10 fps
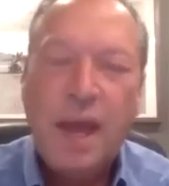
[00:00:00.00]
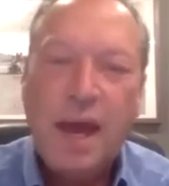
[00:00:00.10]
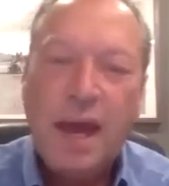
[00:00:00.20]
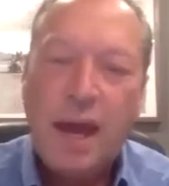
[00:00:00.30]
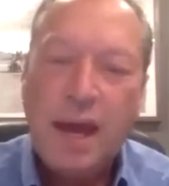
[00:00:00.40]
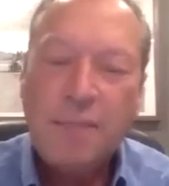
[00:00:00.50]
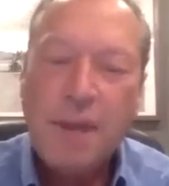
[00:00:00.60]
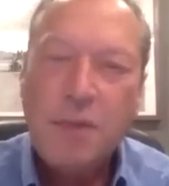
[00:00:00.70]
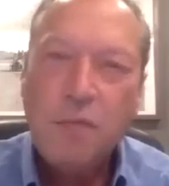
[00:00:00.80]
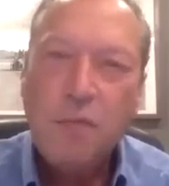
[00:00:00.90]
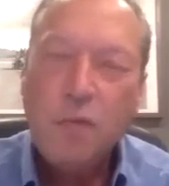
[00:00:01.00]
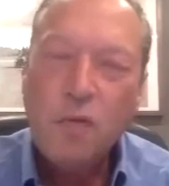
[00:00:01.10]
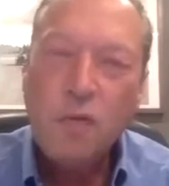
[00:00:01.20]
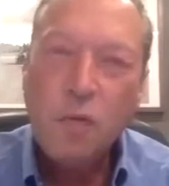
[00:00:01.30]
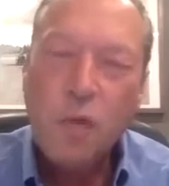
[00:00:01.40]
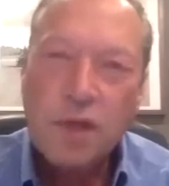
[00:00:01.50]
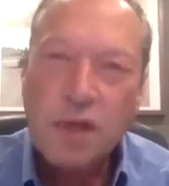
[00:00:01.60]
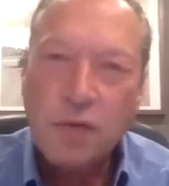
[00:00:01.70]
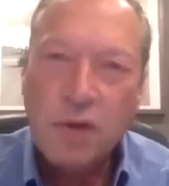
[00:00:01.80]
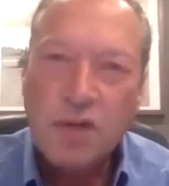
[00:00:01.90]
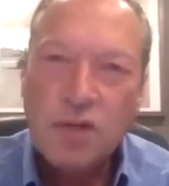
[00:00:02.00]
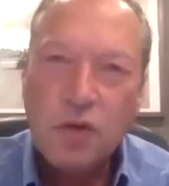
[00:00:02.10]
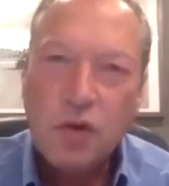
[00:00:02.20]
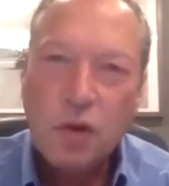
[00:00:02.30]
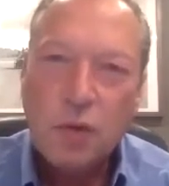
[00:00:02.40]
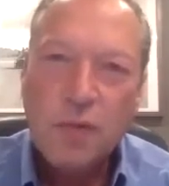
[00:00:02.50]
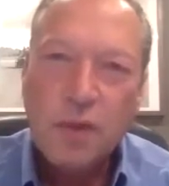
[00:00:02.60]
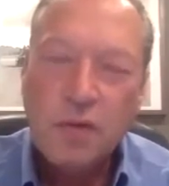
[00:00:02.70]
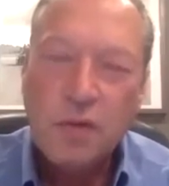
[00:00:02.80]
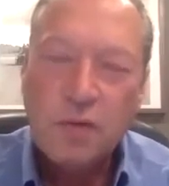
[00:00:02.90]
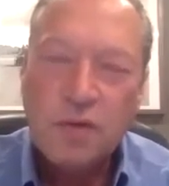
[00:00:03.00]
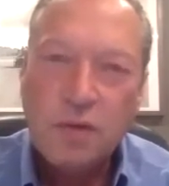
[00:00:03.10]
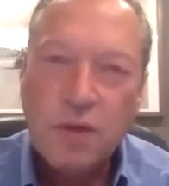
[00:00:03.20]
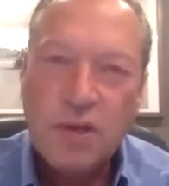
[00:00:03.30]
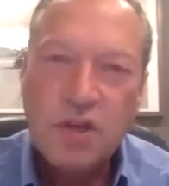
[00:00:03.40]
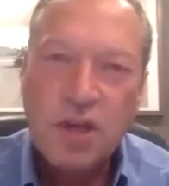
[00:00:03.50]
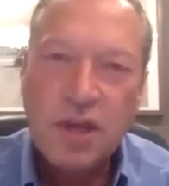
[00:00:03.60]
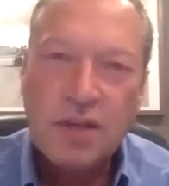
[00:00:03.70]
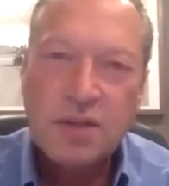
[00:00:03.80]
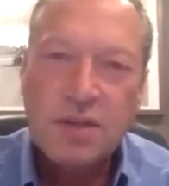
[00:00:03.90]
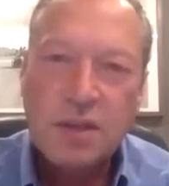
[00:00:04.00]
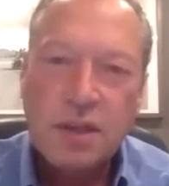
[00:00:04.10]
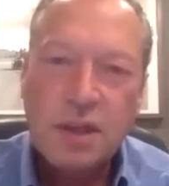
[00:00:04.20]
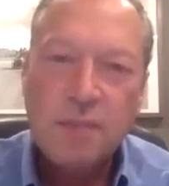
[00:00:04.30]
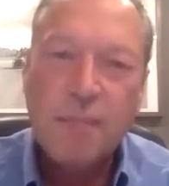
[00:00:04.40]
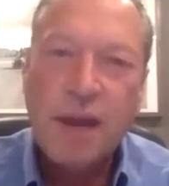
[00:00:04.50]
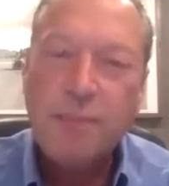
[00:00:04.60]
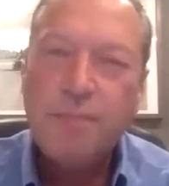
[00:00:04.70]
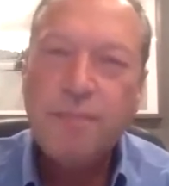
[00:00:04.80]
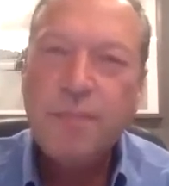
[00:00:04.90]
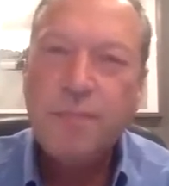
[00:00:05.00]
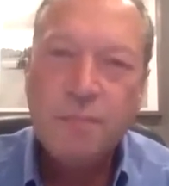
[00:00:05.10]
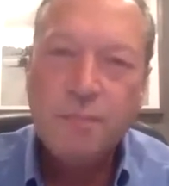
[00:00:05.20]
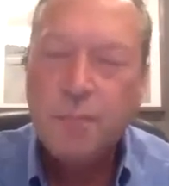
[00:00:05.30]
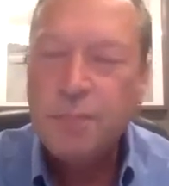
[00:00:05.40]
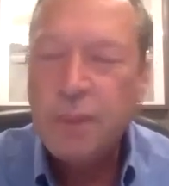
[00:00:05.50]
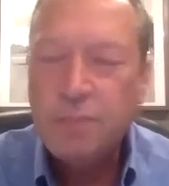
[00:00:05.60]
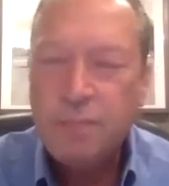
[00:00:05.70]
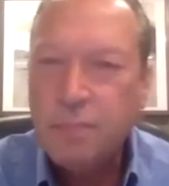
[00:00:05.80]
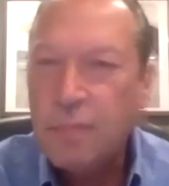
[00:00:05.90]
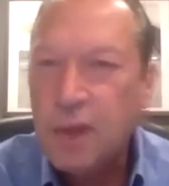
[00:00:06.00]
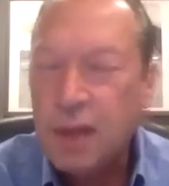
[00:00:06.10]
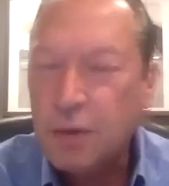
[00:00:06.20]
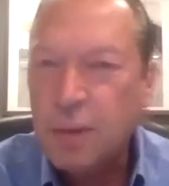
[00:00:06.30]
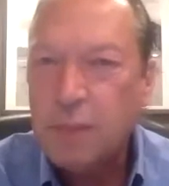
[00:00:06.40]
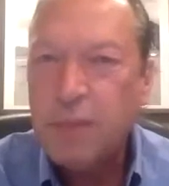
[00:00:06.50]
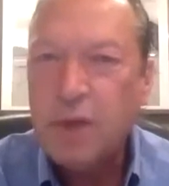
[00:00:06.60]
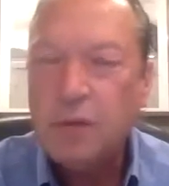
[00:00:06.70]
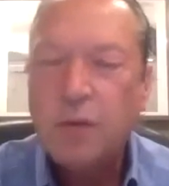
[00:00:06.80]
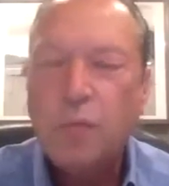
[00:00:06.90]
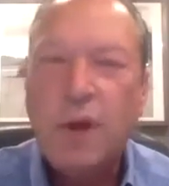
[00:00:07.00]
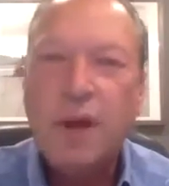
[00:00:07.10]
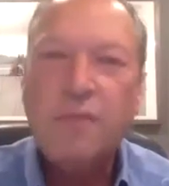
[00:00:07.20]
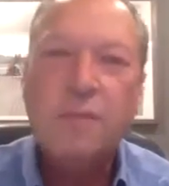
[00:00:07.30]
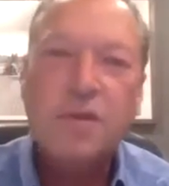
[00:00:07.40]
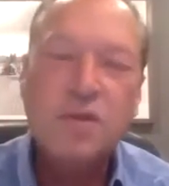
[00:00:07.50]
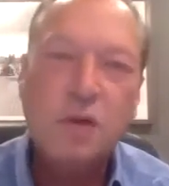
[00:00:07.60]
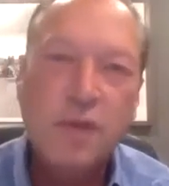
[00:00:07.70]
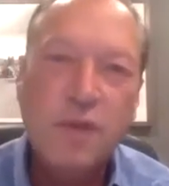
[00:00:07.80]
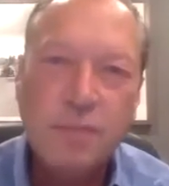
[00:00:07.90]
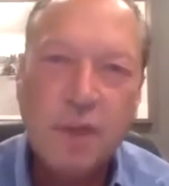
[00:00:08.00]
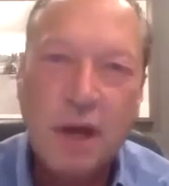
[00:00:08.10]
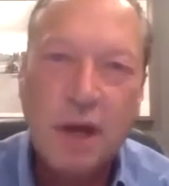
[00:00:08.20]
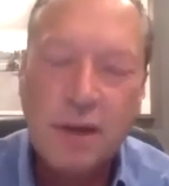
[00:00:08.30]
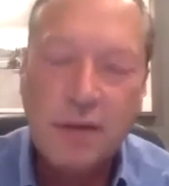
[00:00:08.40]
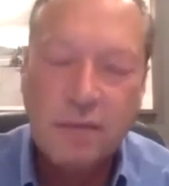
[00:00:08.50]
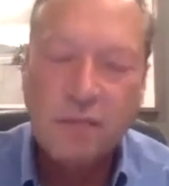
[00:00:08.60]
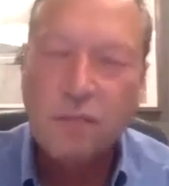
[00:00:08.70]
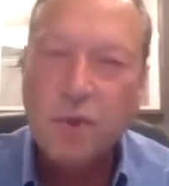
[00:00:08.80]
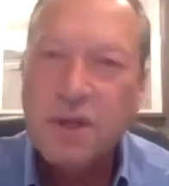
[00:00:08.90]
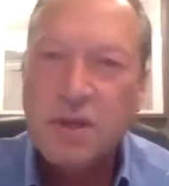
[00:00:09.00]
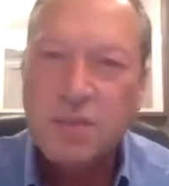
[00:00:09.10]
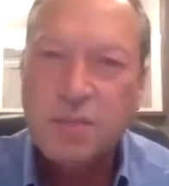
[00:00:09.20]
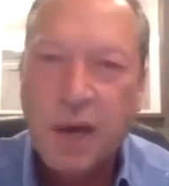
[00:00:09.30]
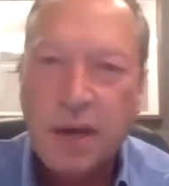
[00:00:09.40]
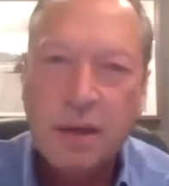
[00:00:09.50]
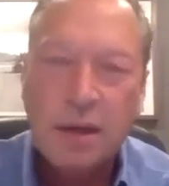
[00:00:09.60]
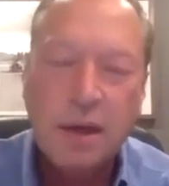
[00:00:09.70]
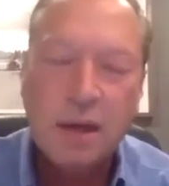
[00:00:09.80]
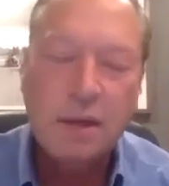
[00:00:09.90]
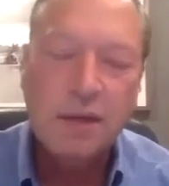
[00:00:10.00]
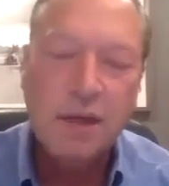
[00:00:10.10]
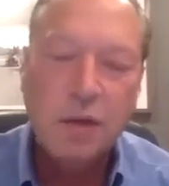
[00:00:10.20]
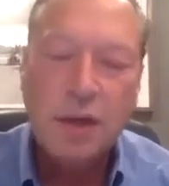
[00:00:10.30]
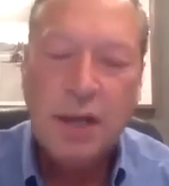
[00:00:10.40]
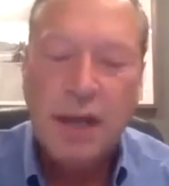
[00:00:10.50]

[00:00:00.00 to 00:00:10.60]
And maybe the one country in Eastern Europe that there was the greatest chance that it might be able to be peeled away from the Soviet bloc, the really despotic leader.